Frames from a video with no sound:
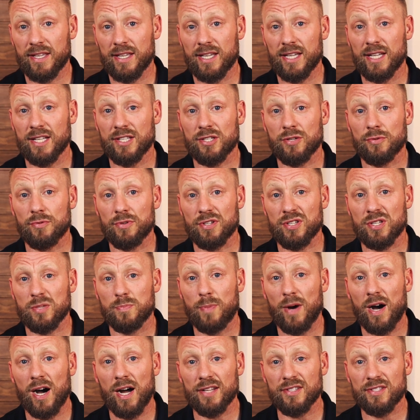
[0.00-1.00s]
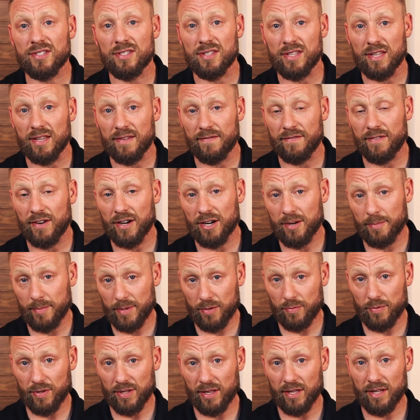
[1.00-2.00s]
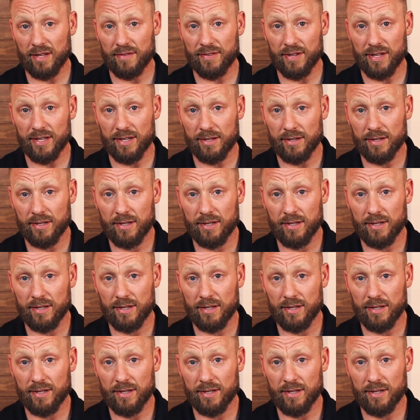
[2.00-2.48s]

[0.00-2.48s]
It's a response to the environment we live in.